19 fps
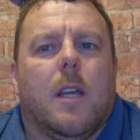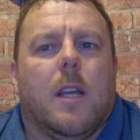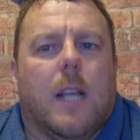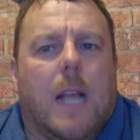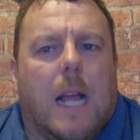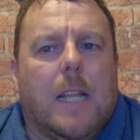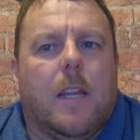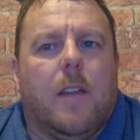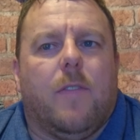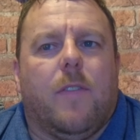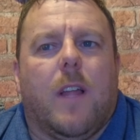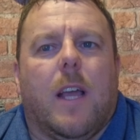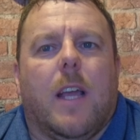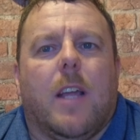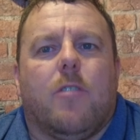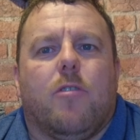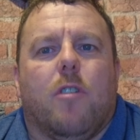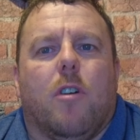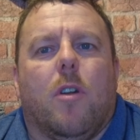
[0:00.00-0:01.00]
can you fly
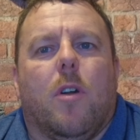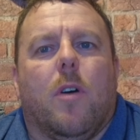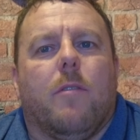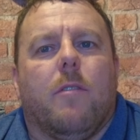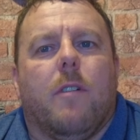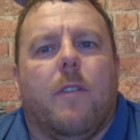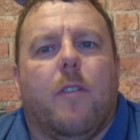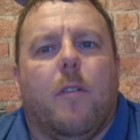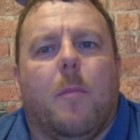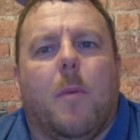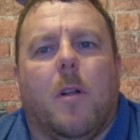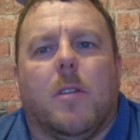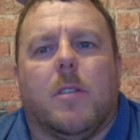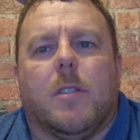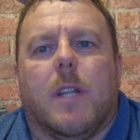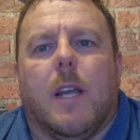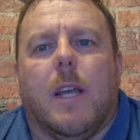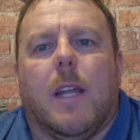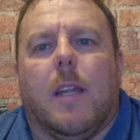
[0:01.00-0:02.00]
a drone over a football
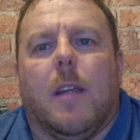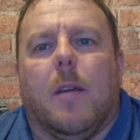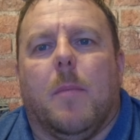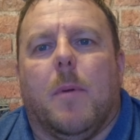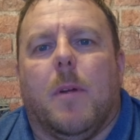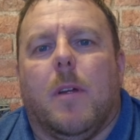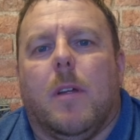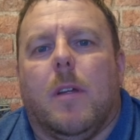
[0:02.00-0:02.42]
stadium?